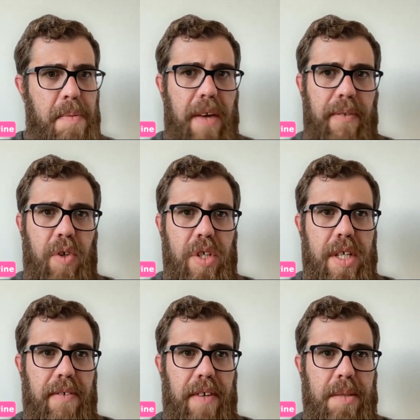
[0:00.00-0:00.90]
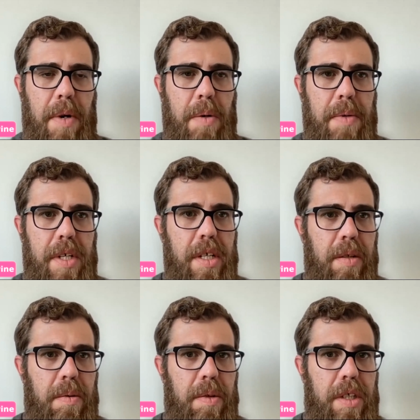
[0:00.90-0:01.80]
If you just give us a moment,
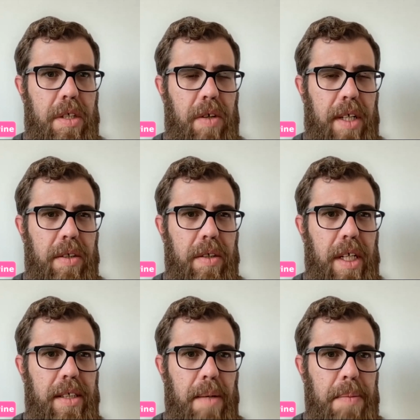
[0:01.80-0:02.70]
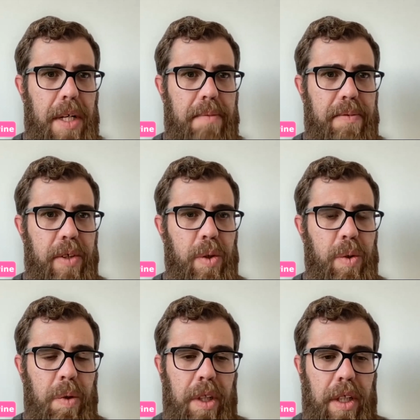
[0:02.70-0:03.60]
we're just trying to set something up for
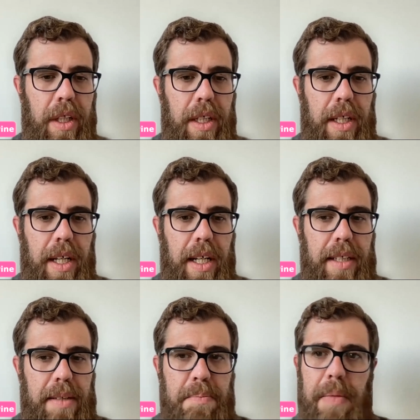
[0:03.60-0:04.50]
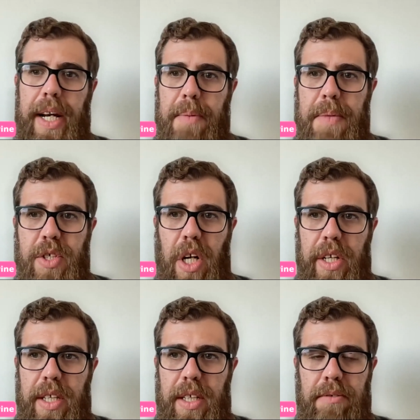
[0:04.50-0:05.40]
you. My name is
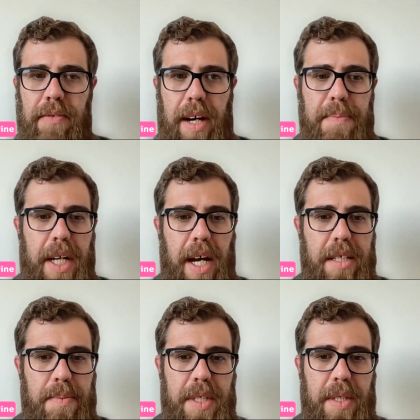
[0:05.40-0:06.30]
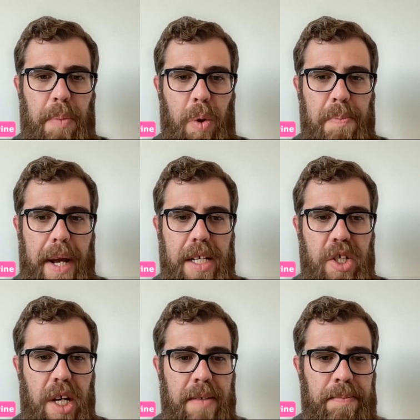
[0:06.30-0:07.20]
Jonathan. I'm the customer support
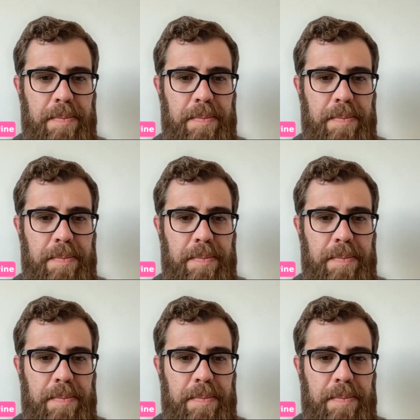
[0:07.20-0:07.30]
manager.